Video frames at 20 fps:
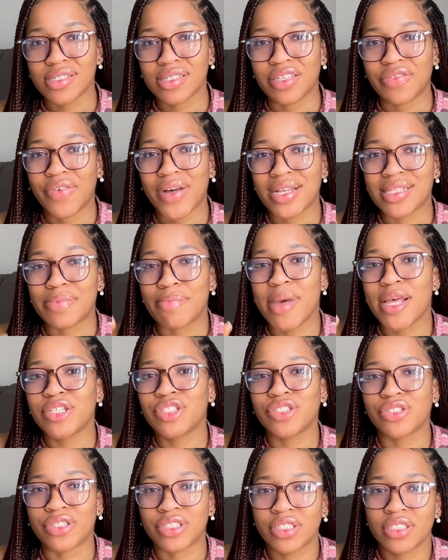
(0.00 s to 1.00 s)
in fact
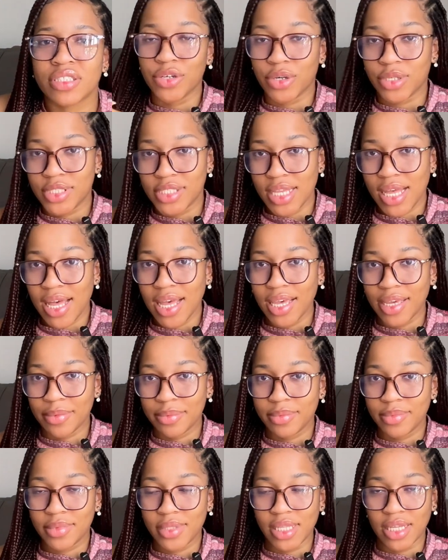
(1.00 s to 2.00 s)
mention your time.